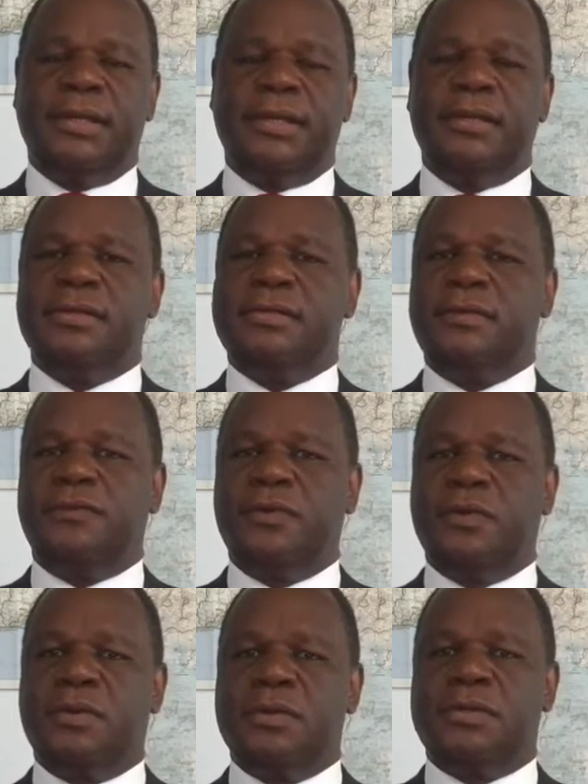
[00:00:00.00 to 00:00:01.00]
led us to
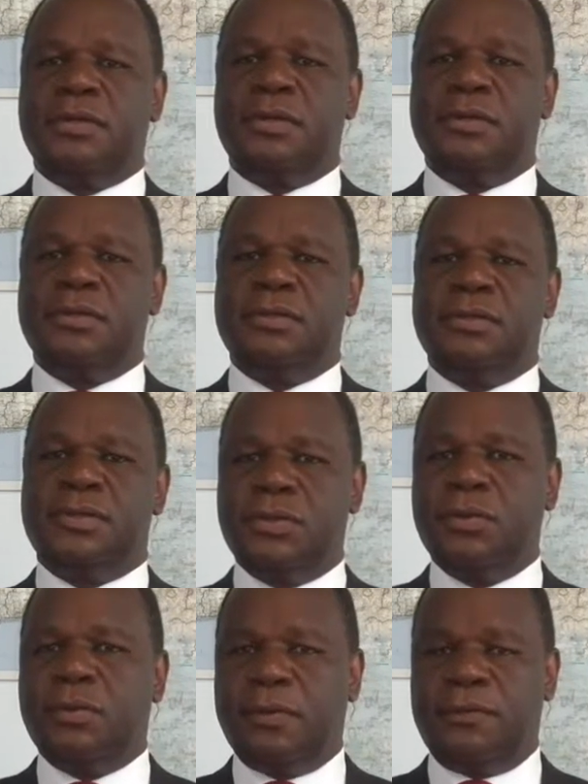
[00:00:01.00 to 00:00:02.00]
focus on
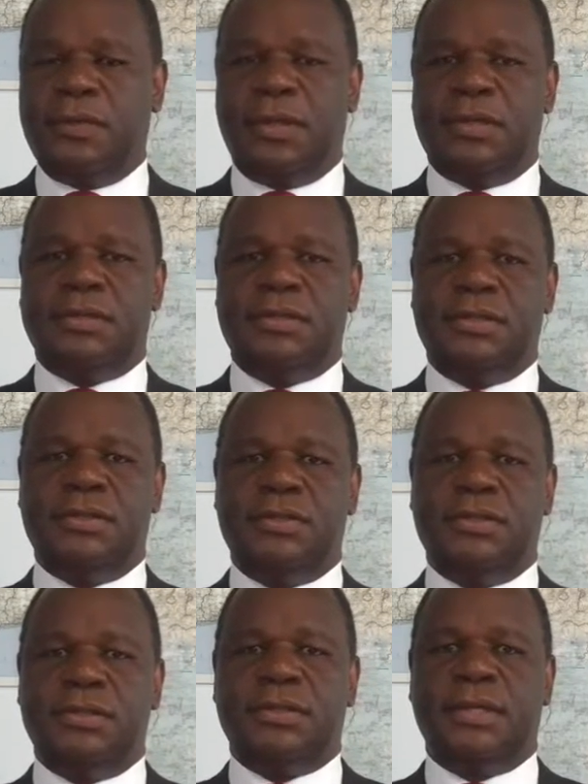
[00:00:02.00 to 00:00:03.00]
two of the
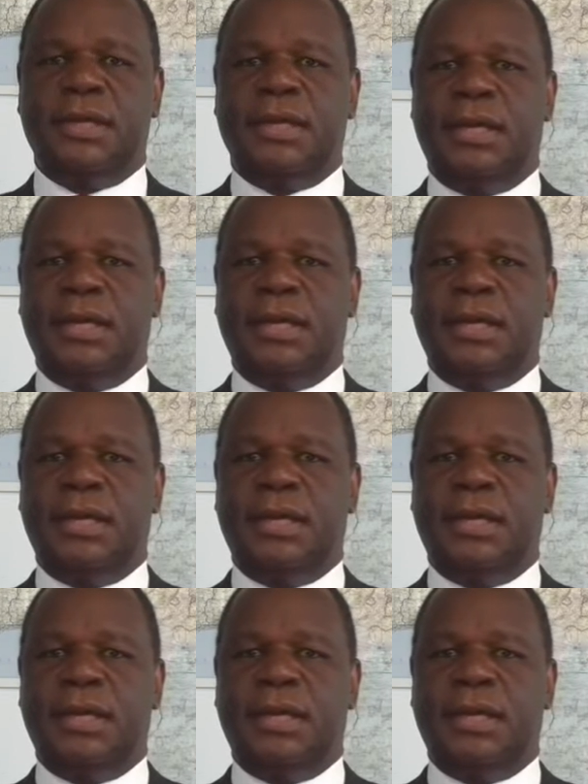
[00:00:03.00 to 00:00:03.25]
SDGs,